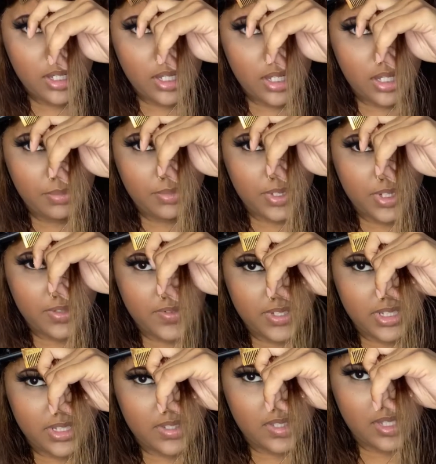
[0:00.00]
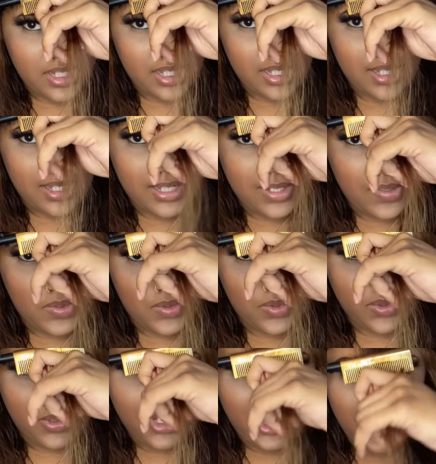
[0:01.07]
I'm nervous as hell.
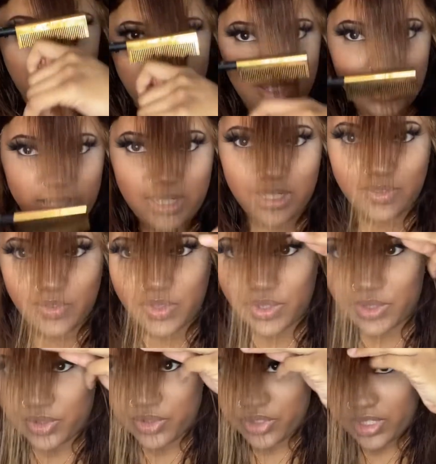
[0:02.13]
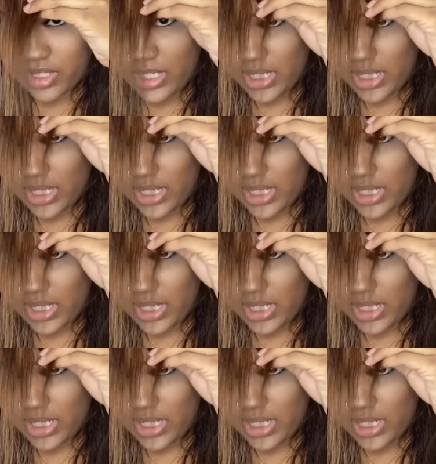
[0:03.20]
I ain't even gonna hold y'all.